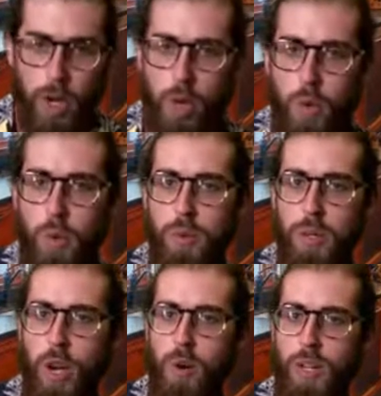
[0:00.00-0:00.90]
We will
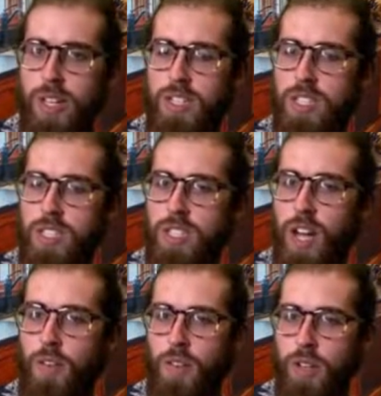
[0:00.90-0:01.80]
go and
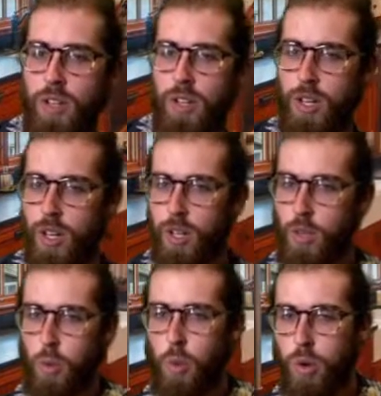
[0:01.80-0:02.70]
discover the
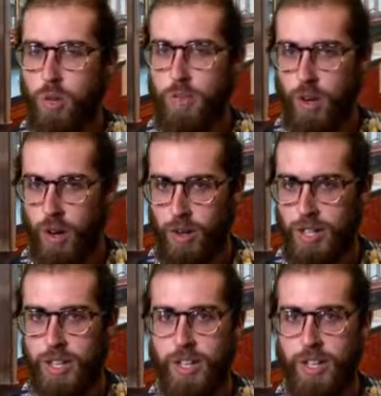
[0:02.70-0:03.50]
world of garlic